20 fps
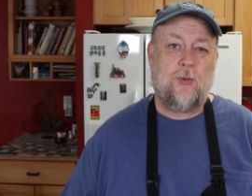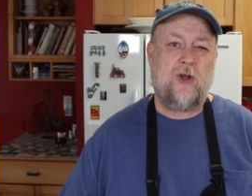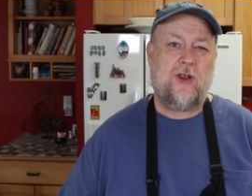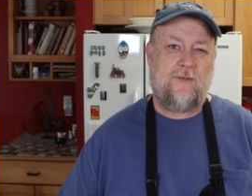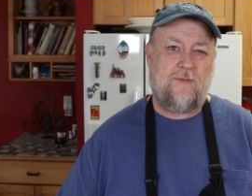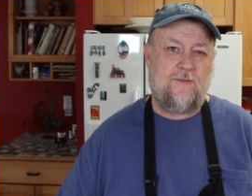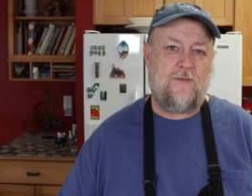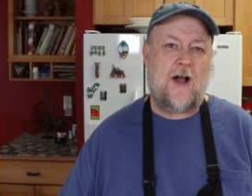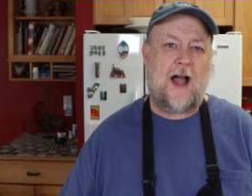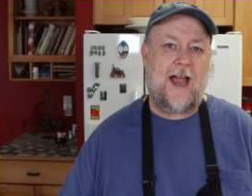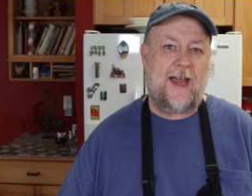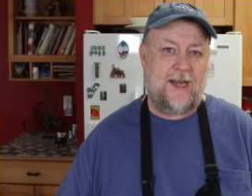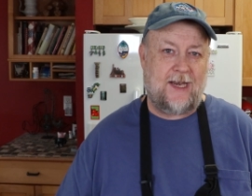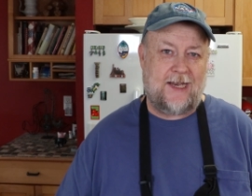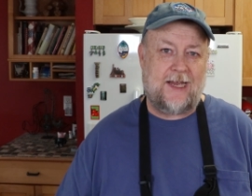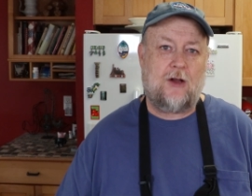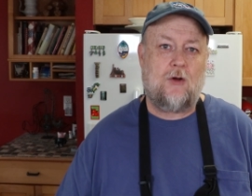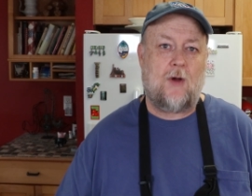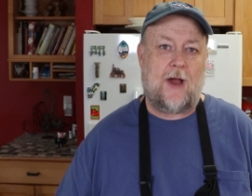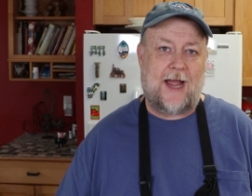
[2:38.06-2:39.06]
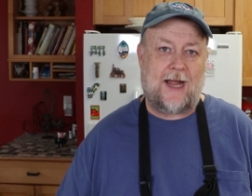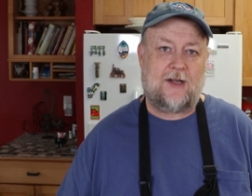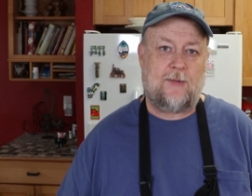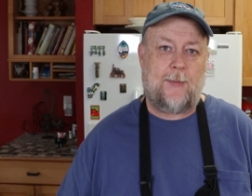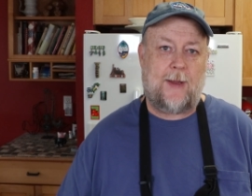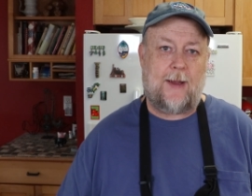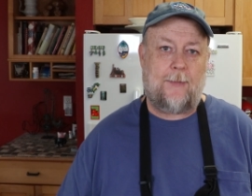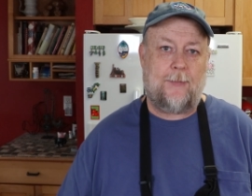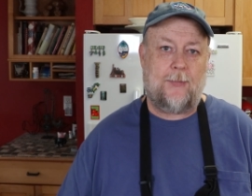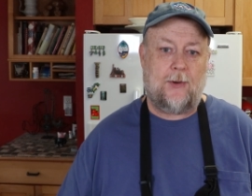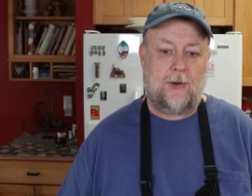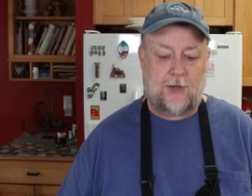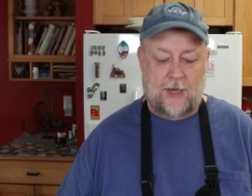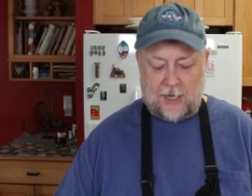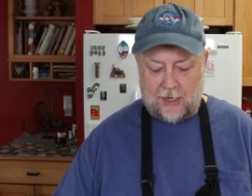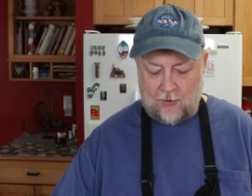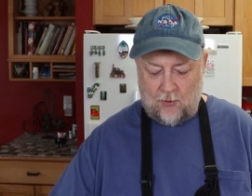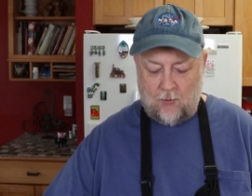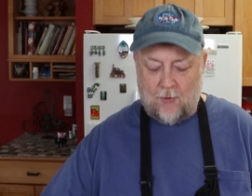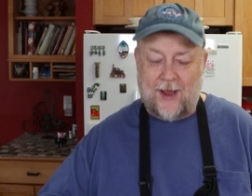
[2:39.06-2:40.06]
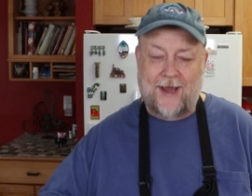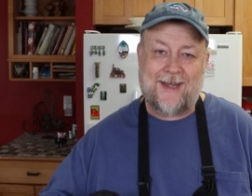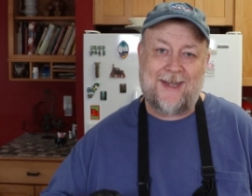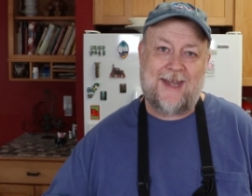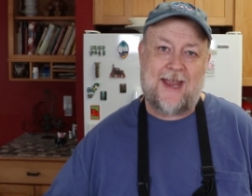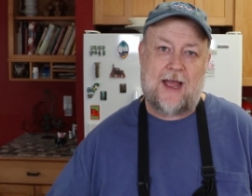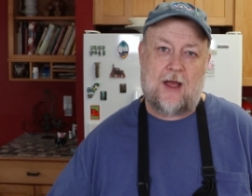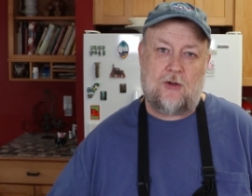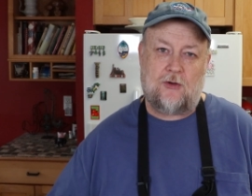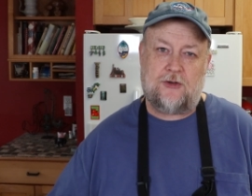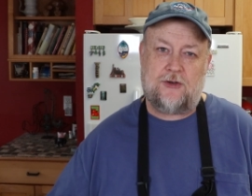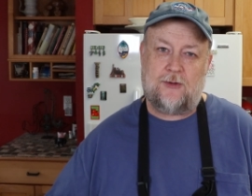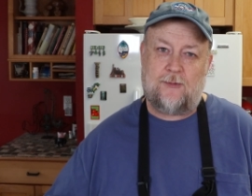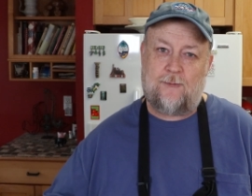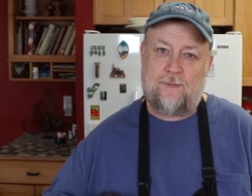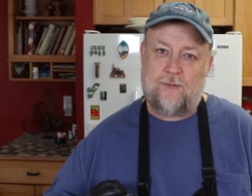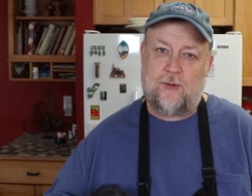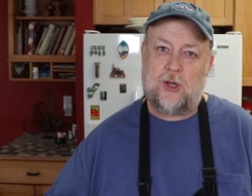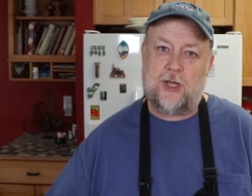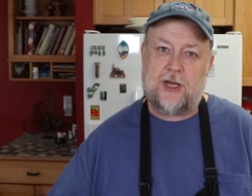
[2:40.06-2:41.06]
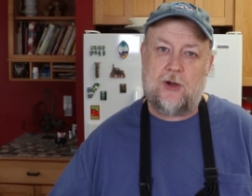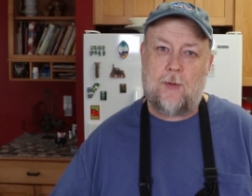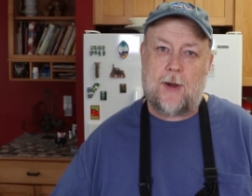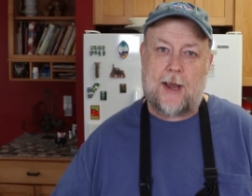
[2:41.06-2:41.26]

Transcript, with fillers: pretty finely cracked pepper, not quite down to fully